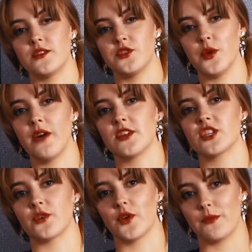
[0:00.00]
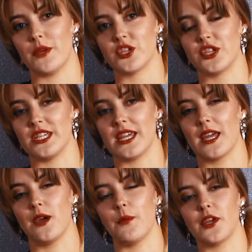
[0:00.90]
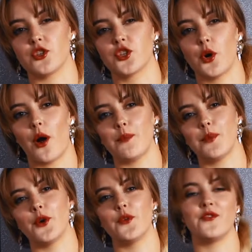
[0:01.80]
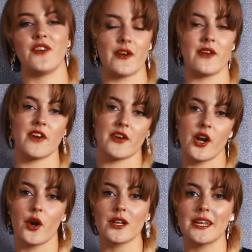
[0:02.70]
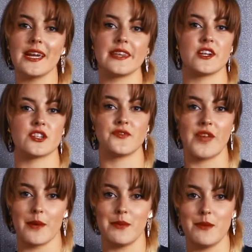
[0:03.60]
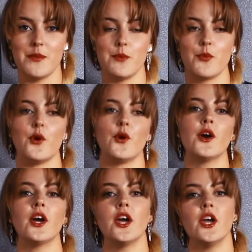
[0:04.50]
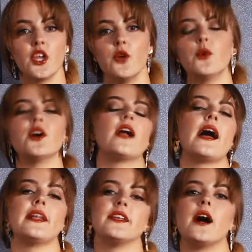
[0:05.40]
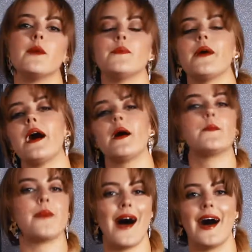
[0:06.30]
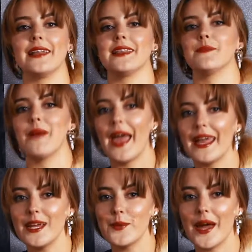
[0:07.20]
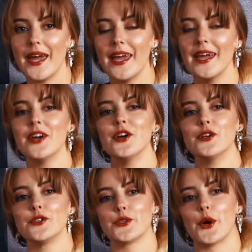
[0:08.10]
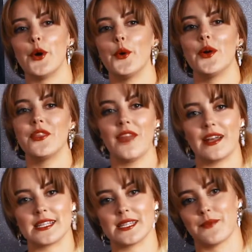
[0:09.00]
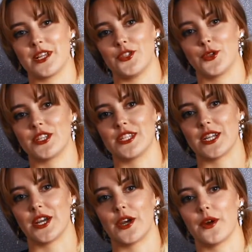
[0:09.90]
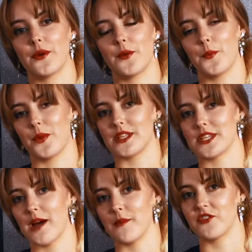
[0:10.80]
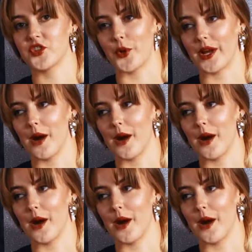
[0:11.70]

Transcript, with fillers: do have a general admission ticket, but you show up very, very early and there's VIP people, you will end up behind them anyway. So that is something to consider with the time of showing